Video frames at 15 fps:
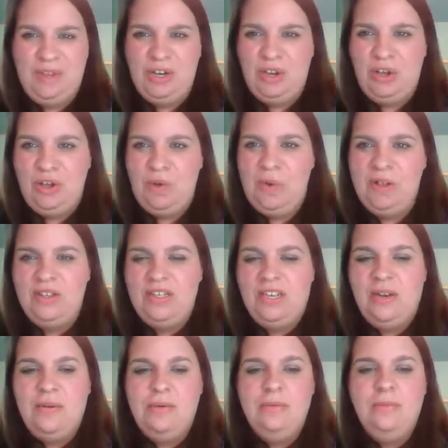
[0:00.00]
Dog walked
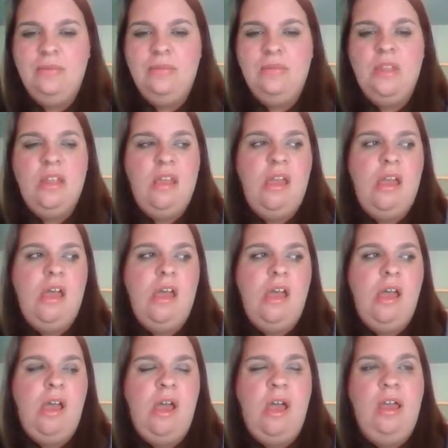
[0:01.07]
in.
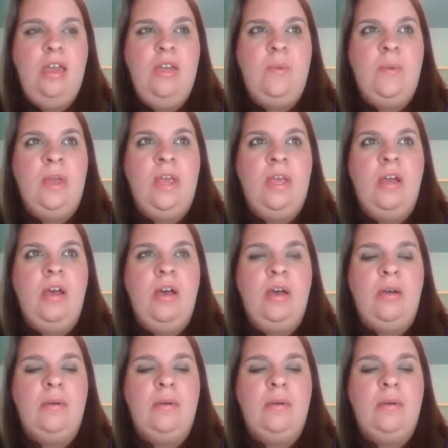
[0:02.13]
Anyway,